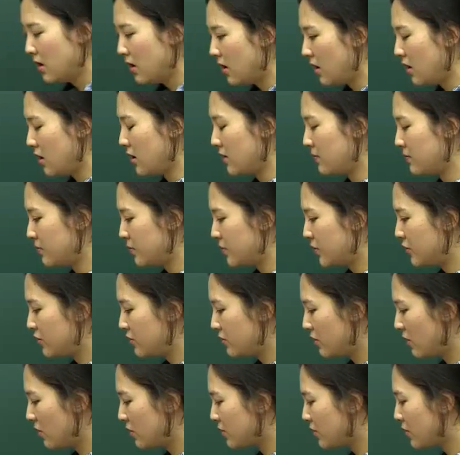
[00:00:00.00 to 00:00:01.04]
You
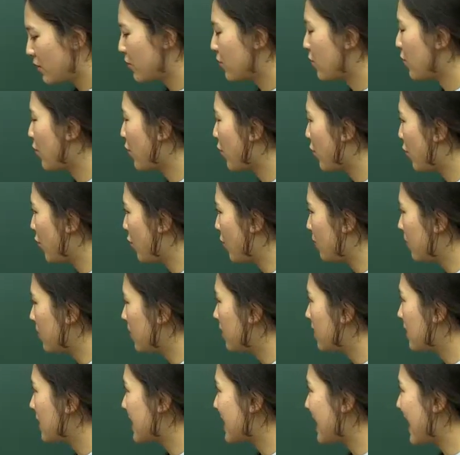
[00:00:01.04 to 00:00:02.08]
know the term
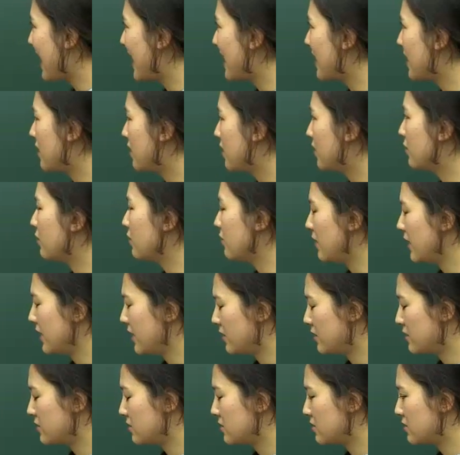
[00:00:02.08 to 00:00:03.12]
like, you know, like
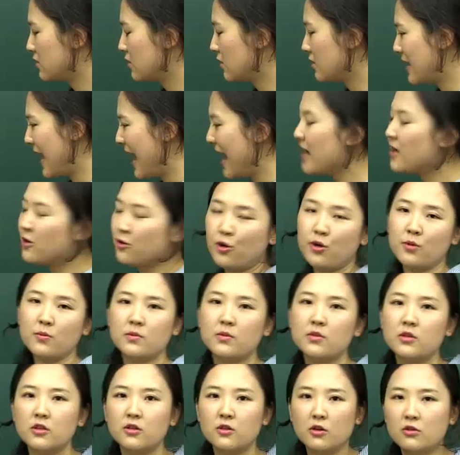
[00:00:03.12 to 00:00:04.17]
the like
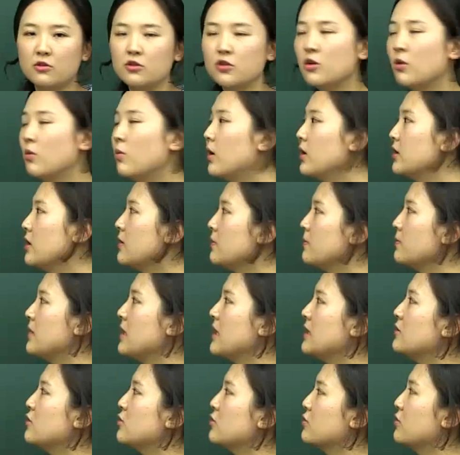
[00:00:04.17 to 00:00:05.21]
term, you know what it
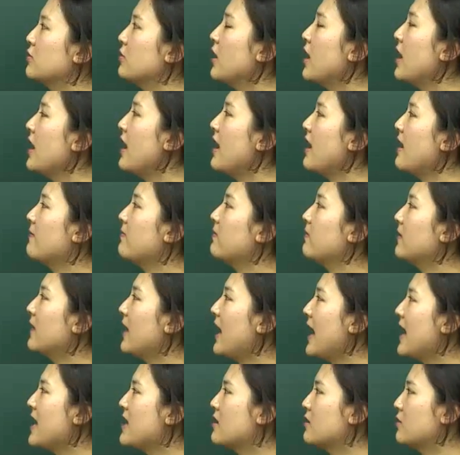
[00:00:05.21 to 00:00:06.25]
means to have
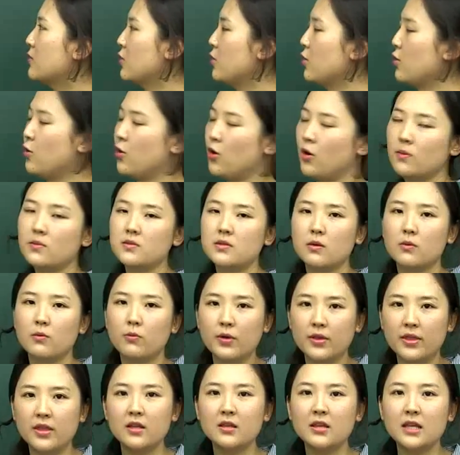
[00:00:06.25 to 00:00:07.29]
like terms
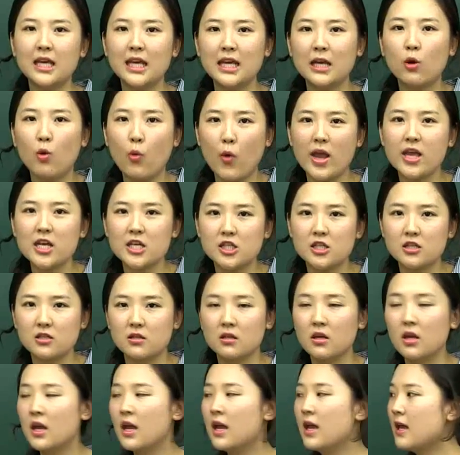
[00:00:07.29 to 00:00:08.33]
within the
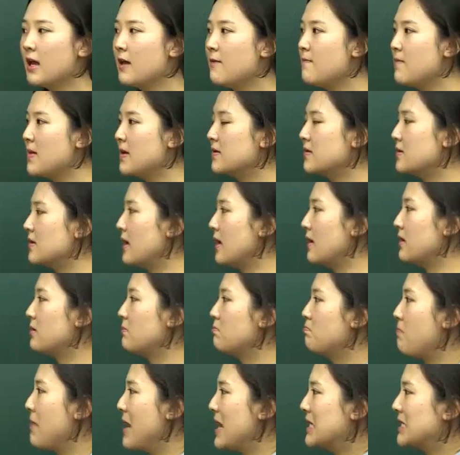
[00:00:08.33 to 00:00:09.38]
equation. It means that
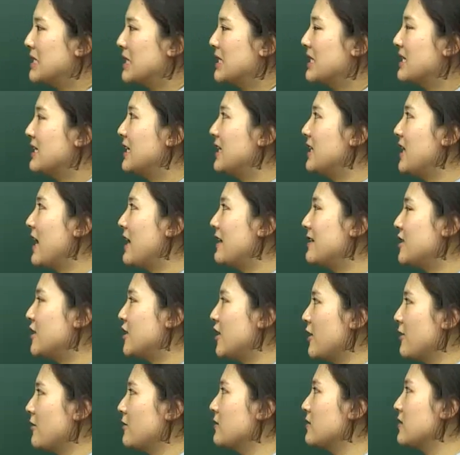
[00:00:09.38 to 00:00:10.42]
basically they
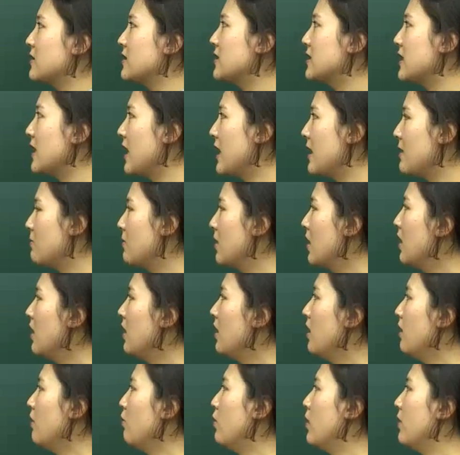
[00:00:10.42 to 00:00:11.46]
share the same,
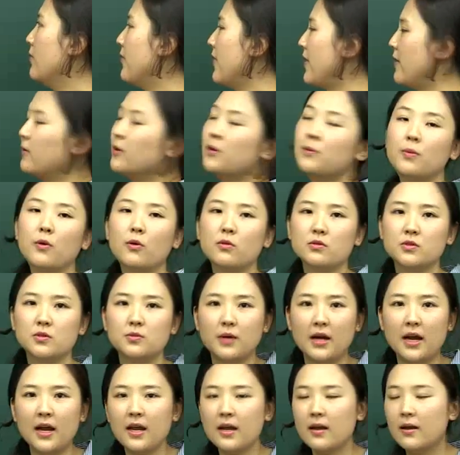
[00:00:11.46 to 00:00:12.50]
well, variables,
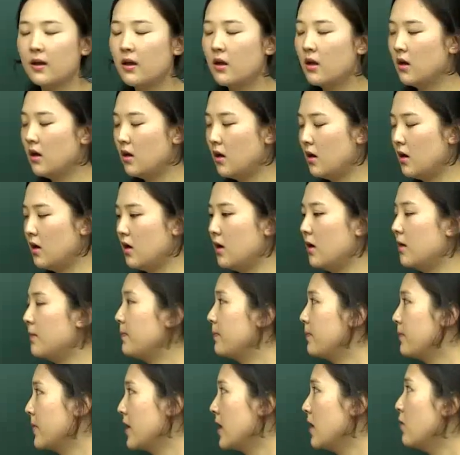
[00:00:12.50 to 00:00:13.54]
right?
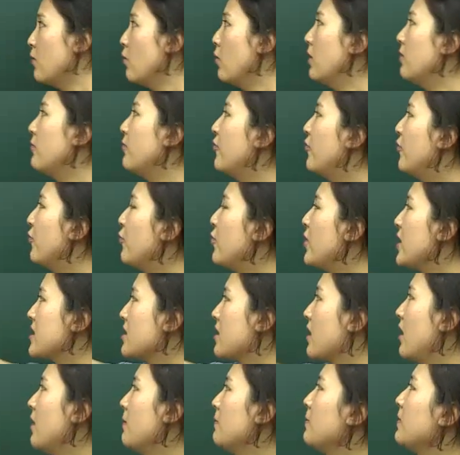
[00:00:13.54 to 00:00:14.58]
Well, with
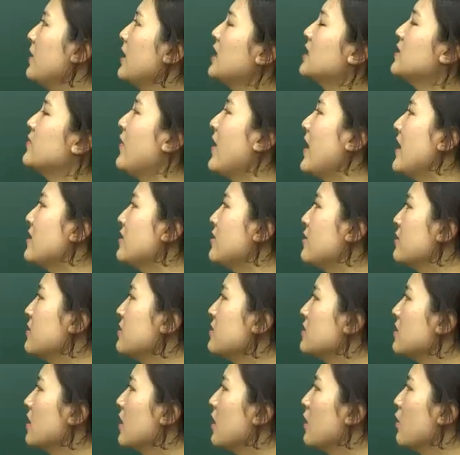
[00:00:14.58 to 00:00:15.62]
complex
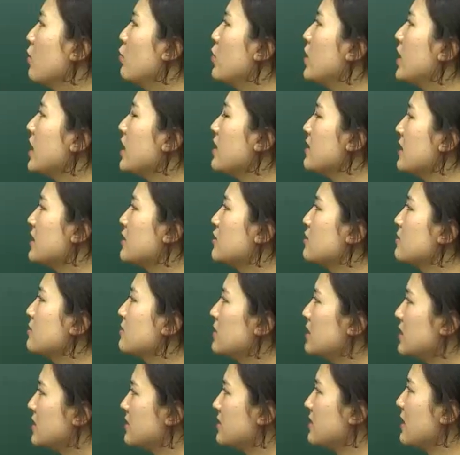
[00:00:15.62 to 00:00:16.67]
values, we can
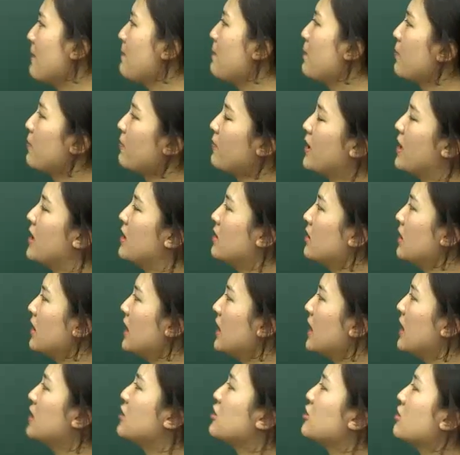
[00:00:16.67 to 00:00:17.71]
actually separate
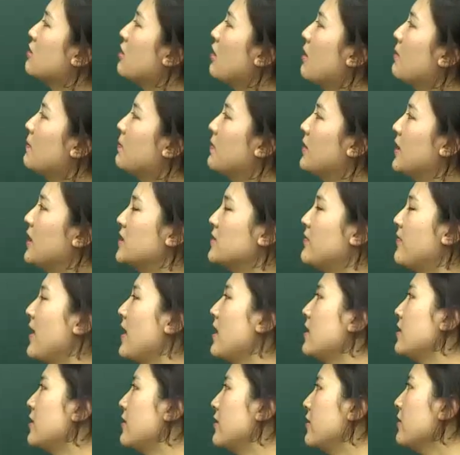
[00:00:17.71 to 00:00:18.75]
each complex
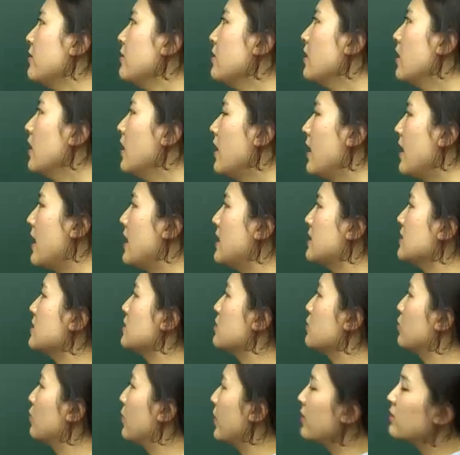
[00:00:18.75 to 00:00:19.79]
value
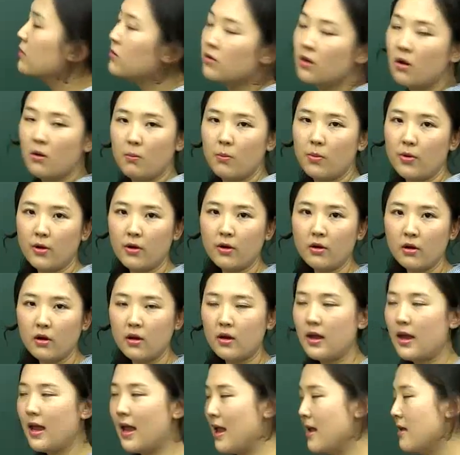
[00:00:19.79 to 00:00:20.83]
as real number
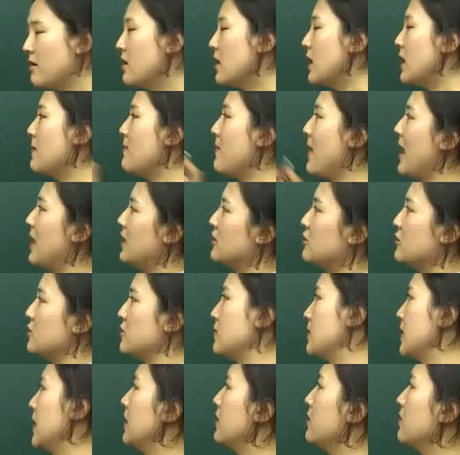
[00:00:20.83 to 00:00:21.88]
and
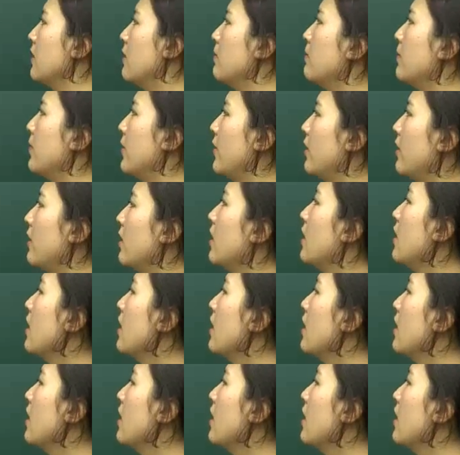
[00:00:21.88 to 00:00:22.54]
imaginary number.